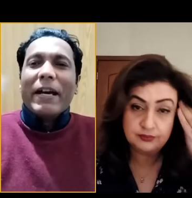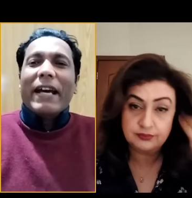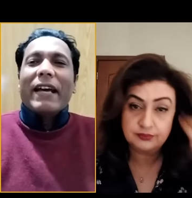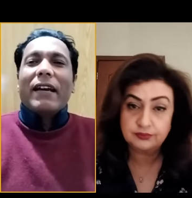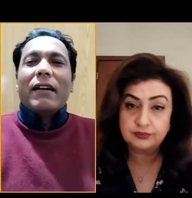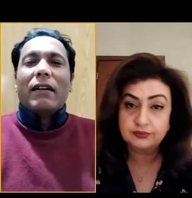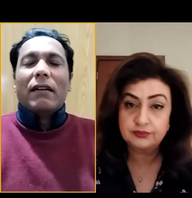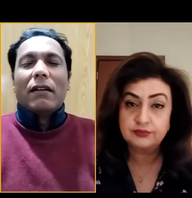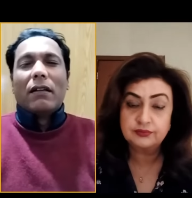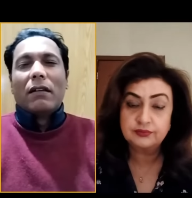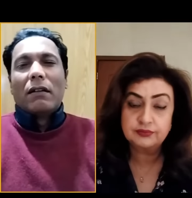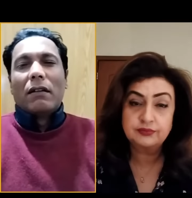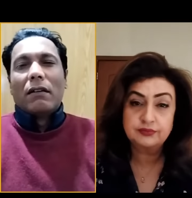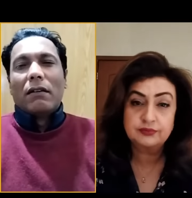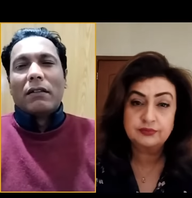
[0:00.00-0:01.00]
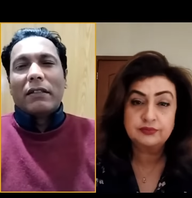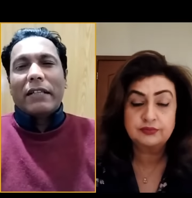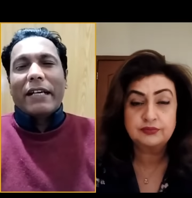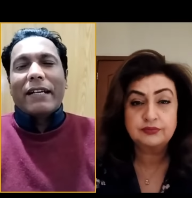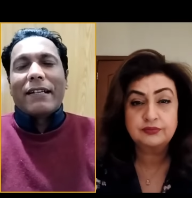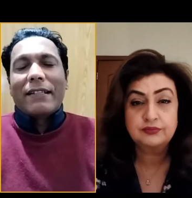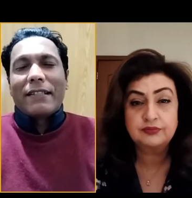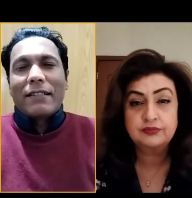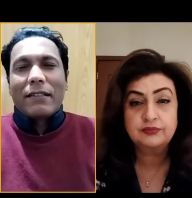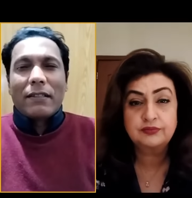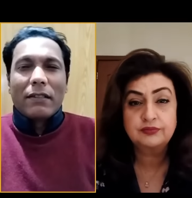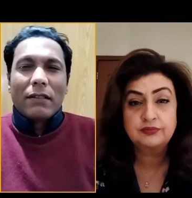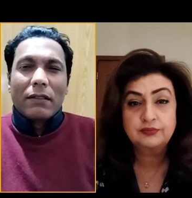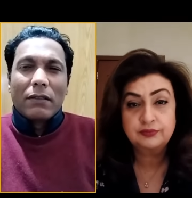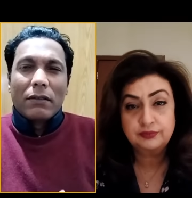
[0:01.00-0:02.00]
Speaker 1: man uh,
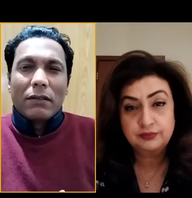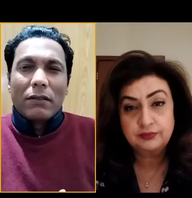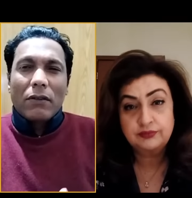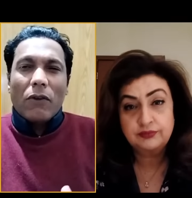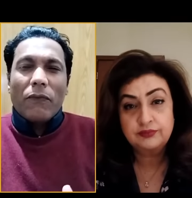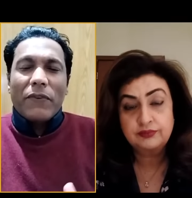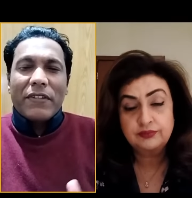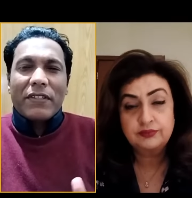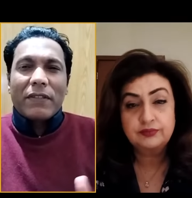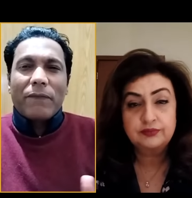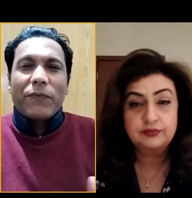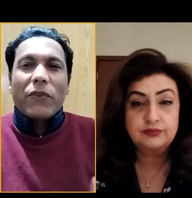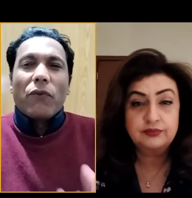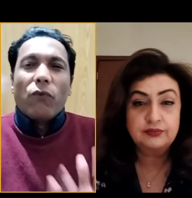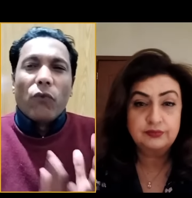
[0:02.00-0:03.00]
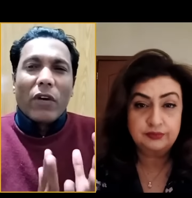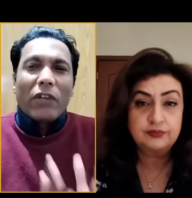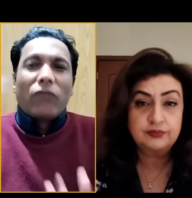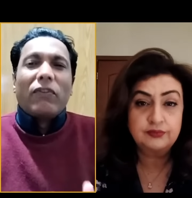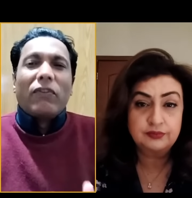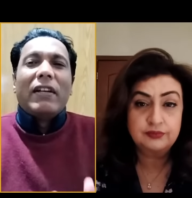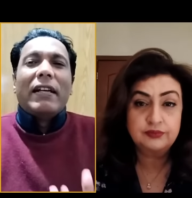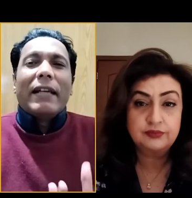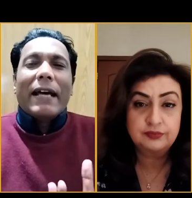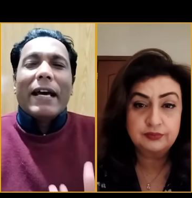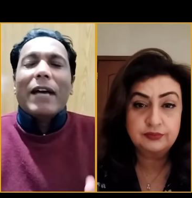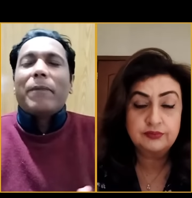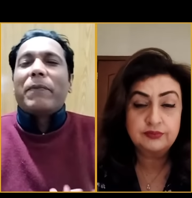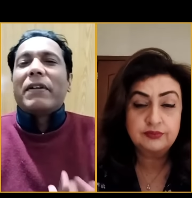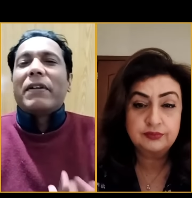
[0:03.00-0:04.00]
takes uh, office, what will
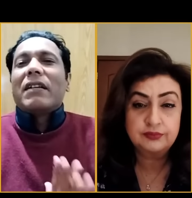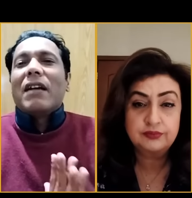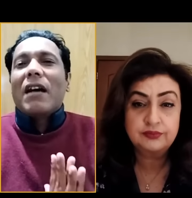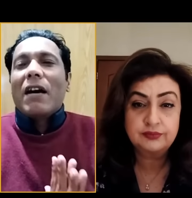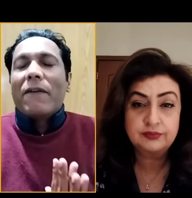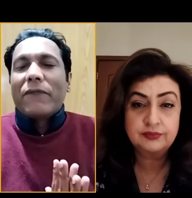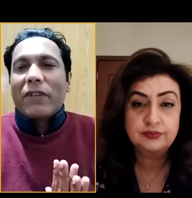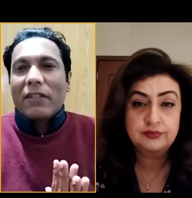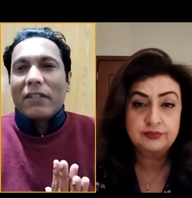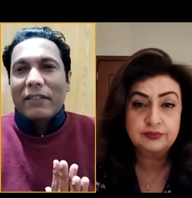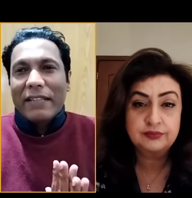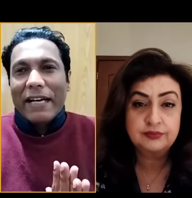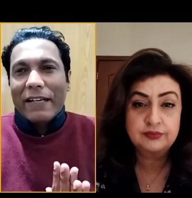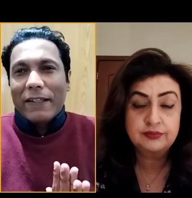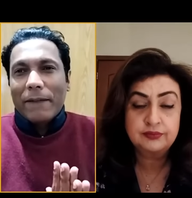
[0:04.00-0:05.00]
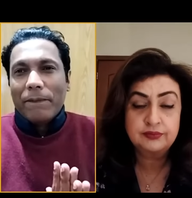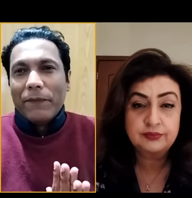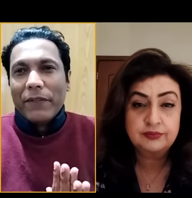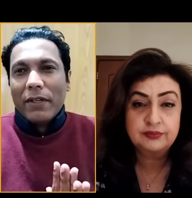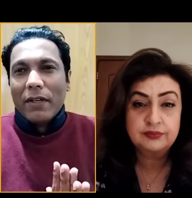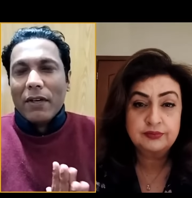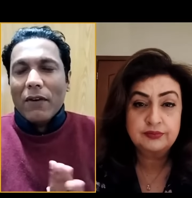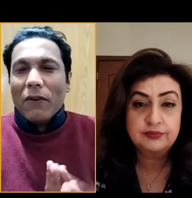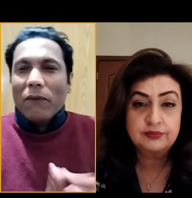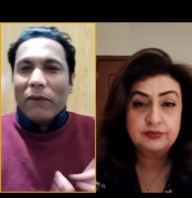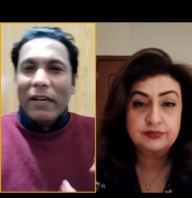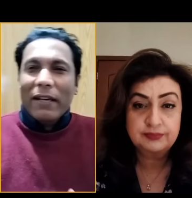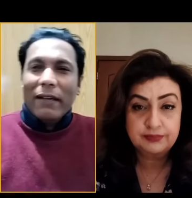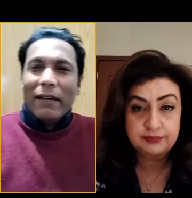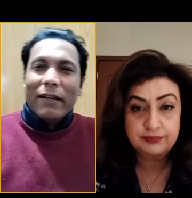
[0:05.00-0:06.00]
happen after that?
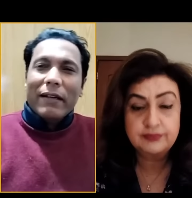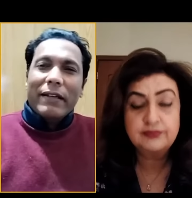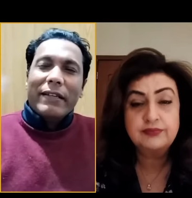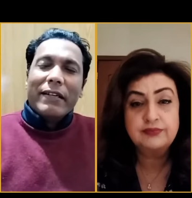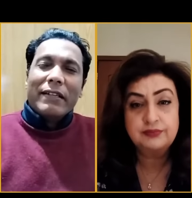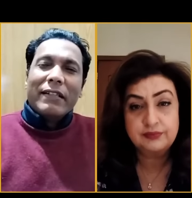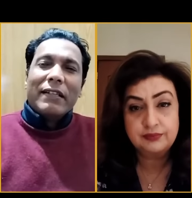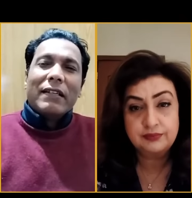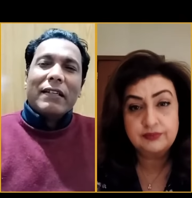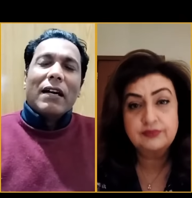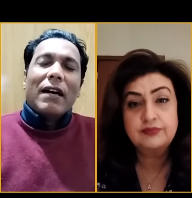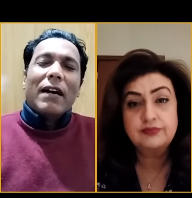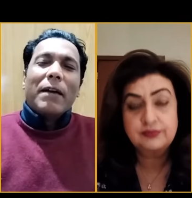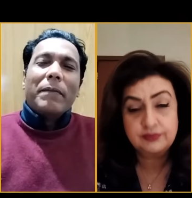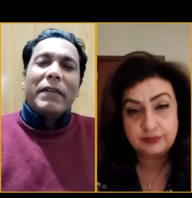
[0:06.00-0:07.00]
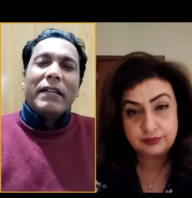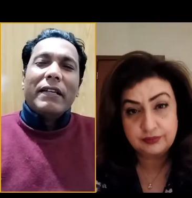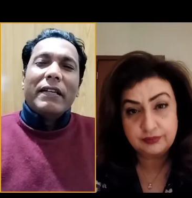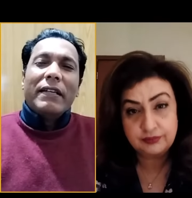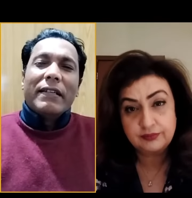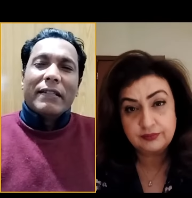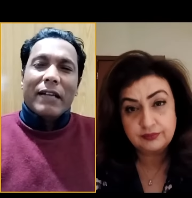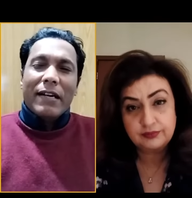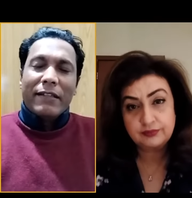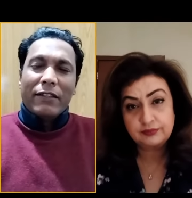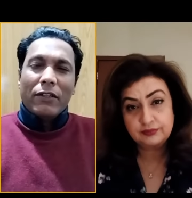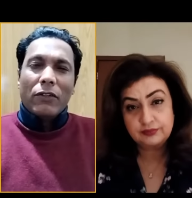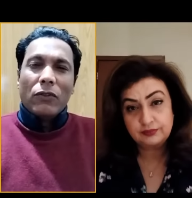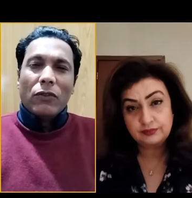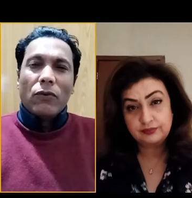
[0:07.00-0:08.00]
Will hmm. Eritrean army
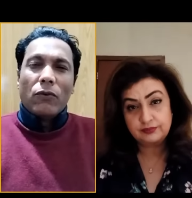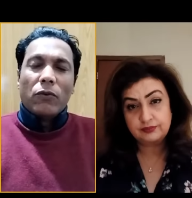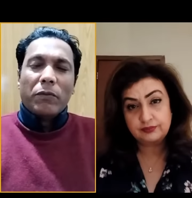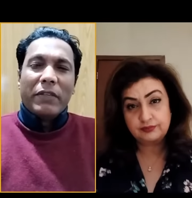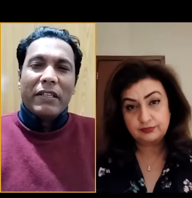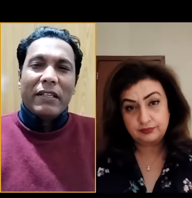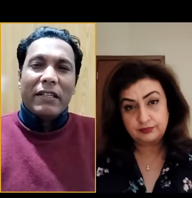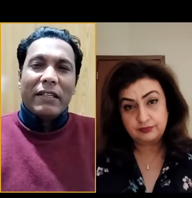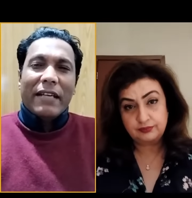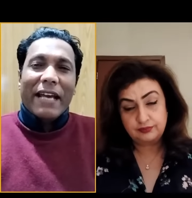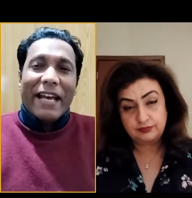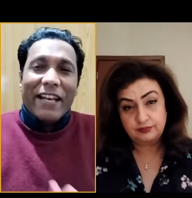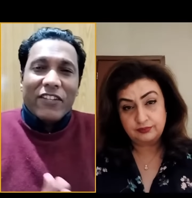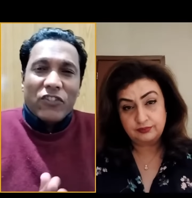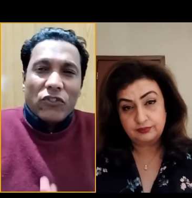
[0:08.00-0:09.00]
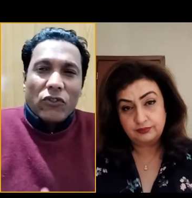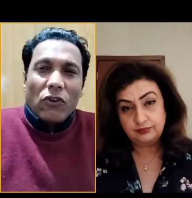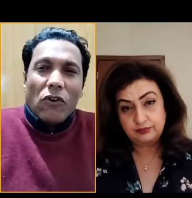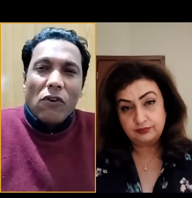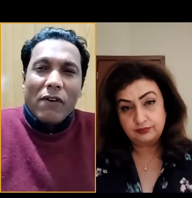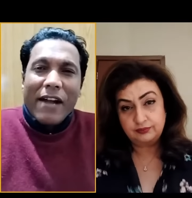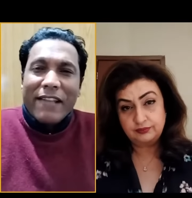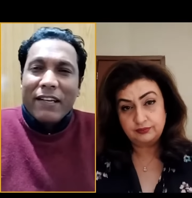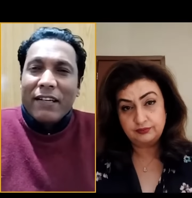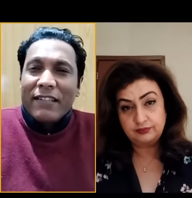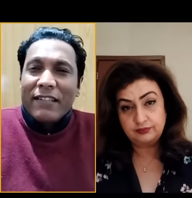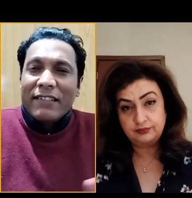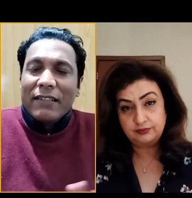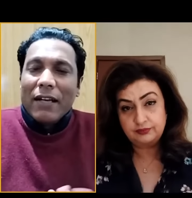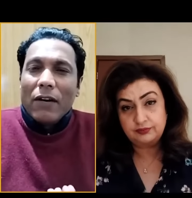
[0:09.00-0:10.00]
continue to be as strong as
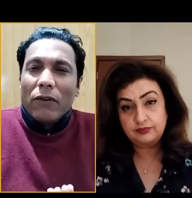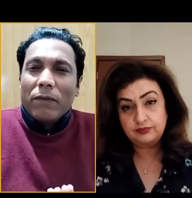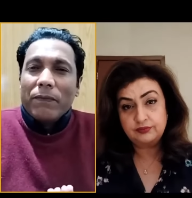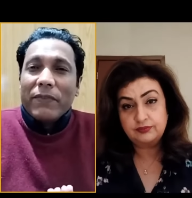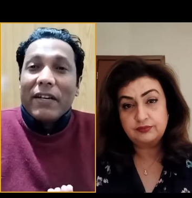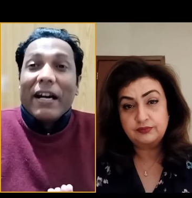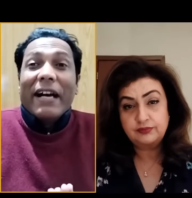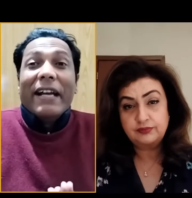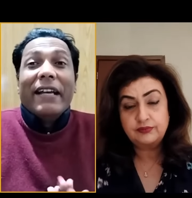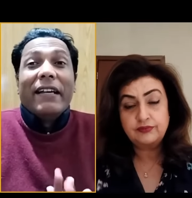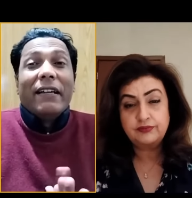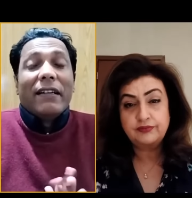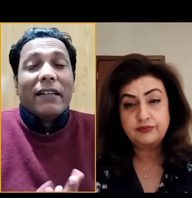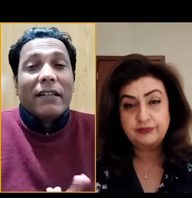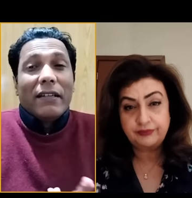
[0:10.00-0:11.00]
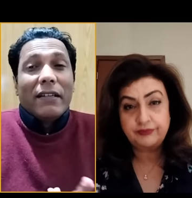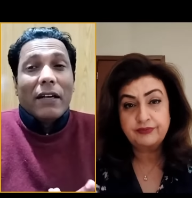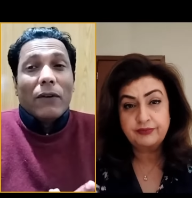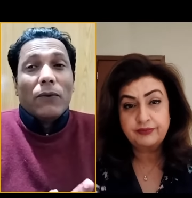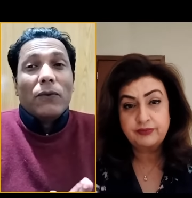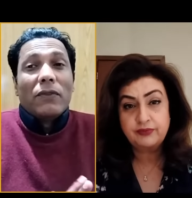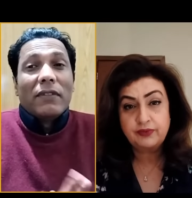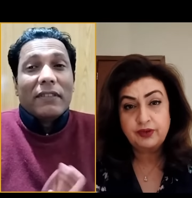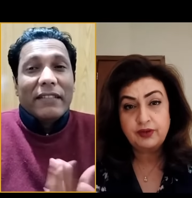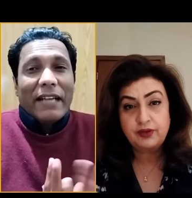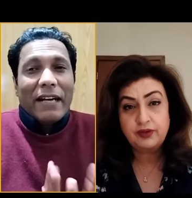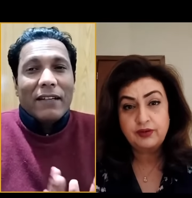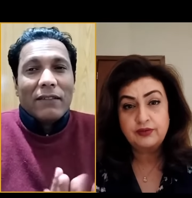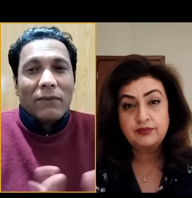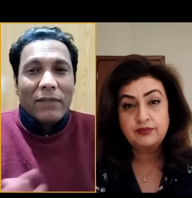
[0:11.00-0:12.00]
it is now? I doubt
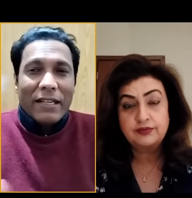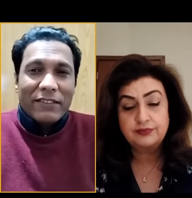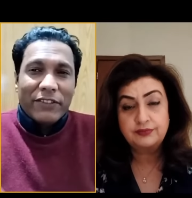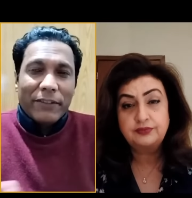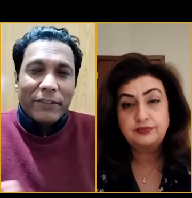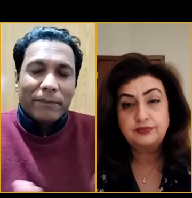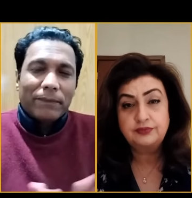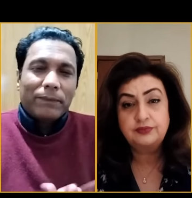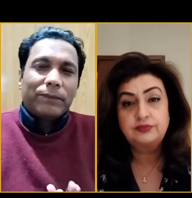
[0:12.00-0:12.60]
that. Let's see.